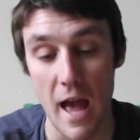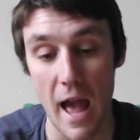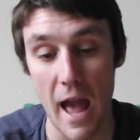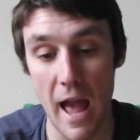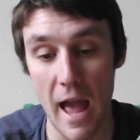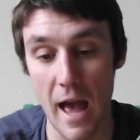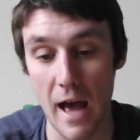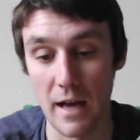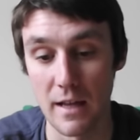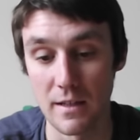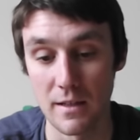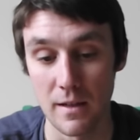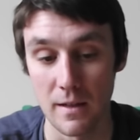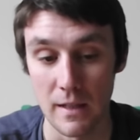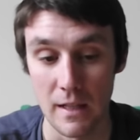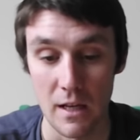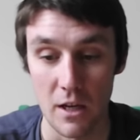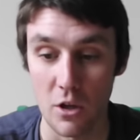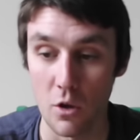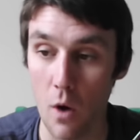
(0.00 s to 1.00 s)
And,
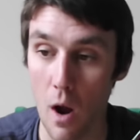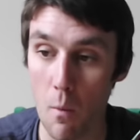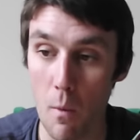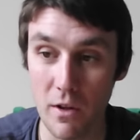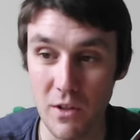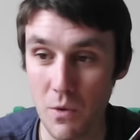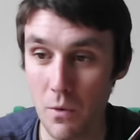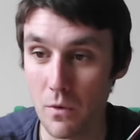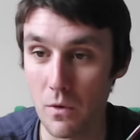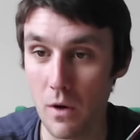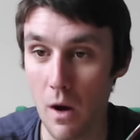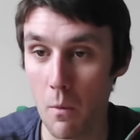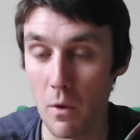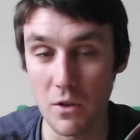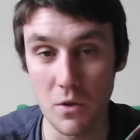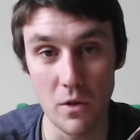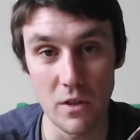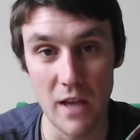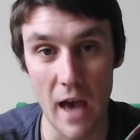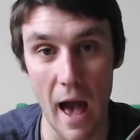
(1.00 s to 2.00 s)
you know, I went
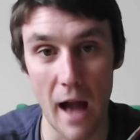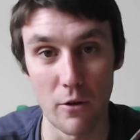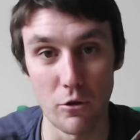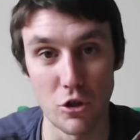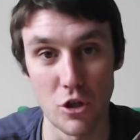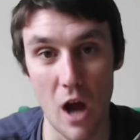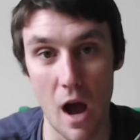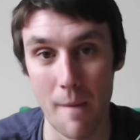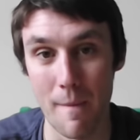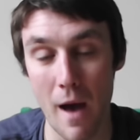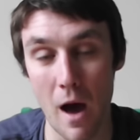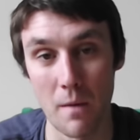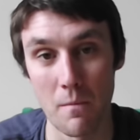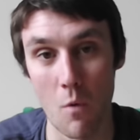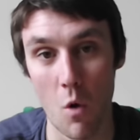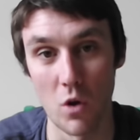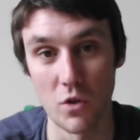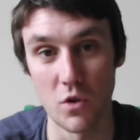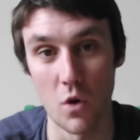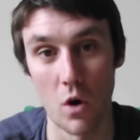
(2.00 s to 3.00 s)
to a tackle shop out in
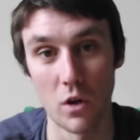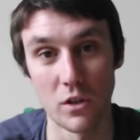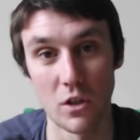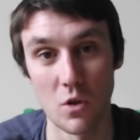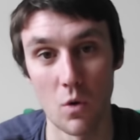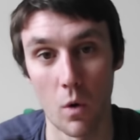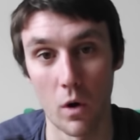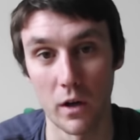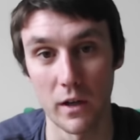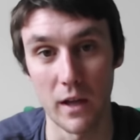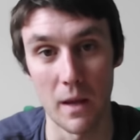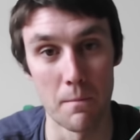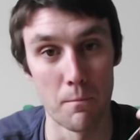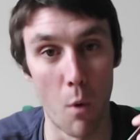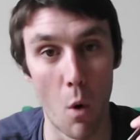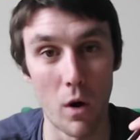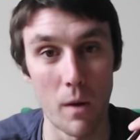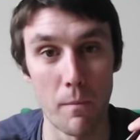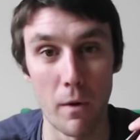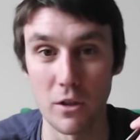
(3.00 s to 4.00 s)
Montauk, New York, and
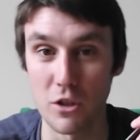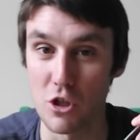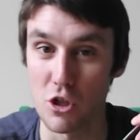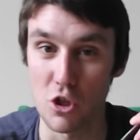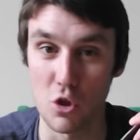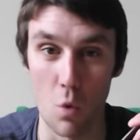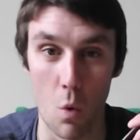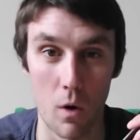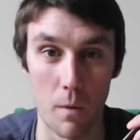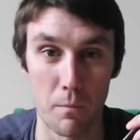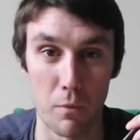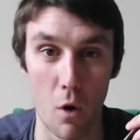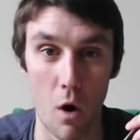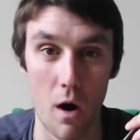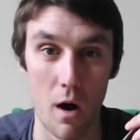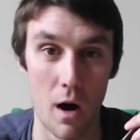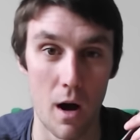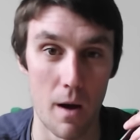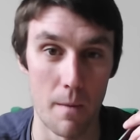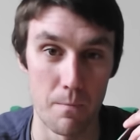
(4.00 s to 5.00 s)
bought a bunch
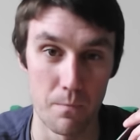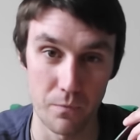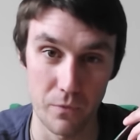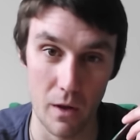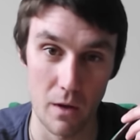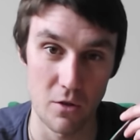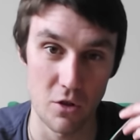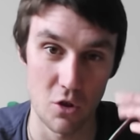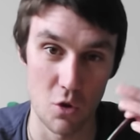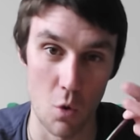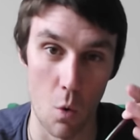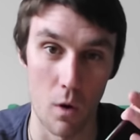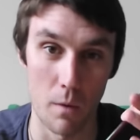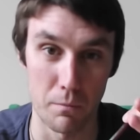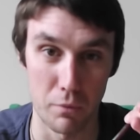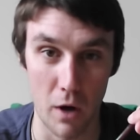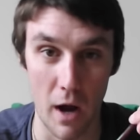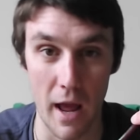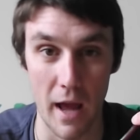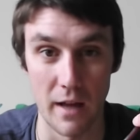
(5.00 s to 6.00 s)
of store
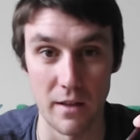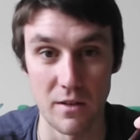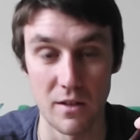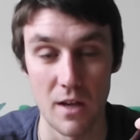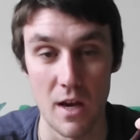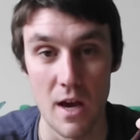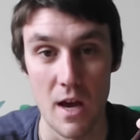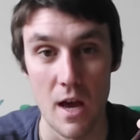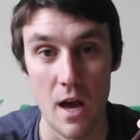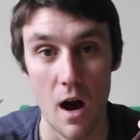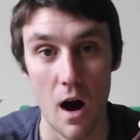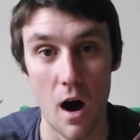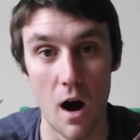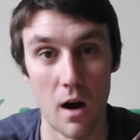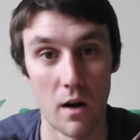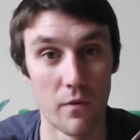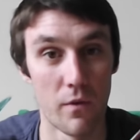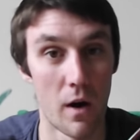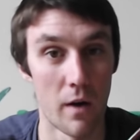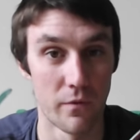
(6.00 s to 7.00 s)
brands
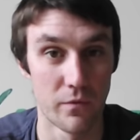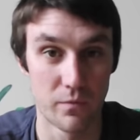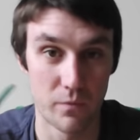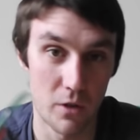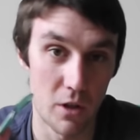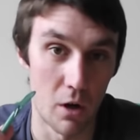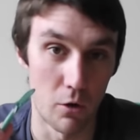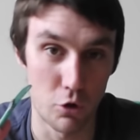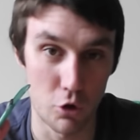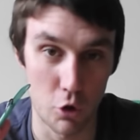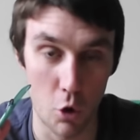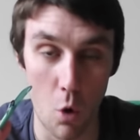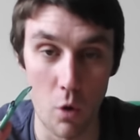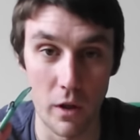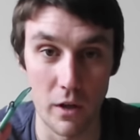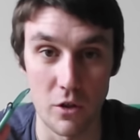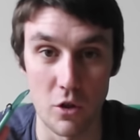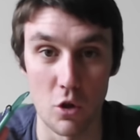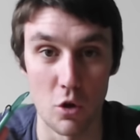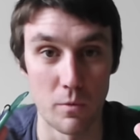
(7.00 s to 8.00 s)
of you know,
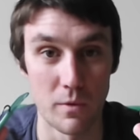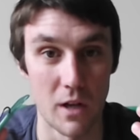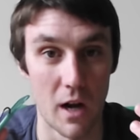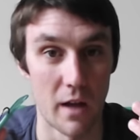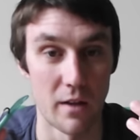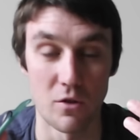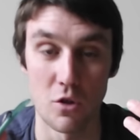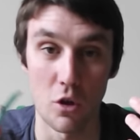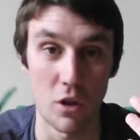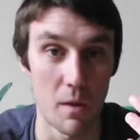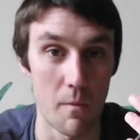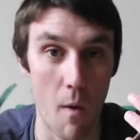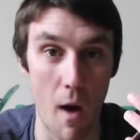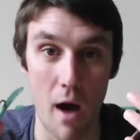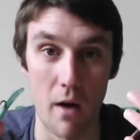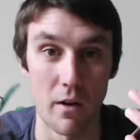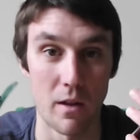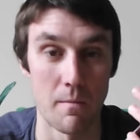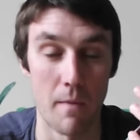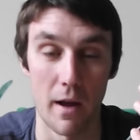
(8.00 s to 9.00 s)
trolling tubes, and I took them
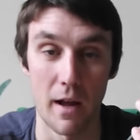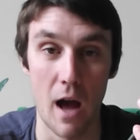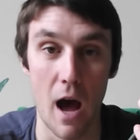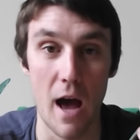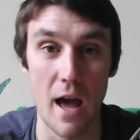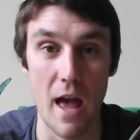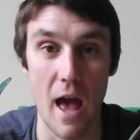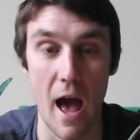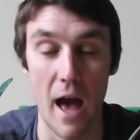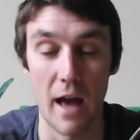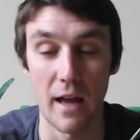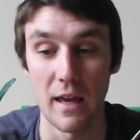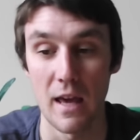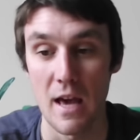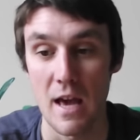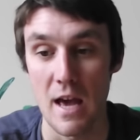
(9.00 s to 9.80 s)
out in my kayak,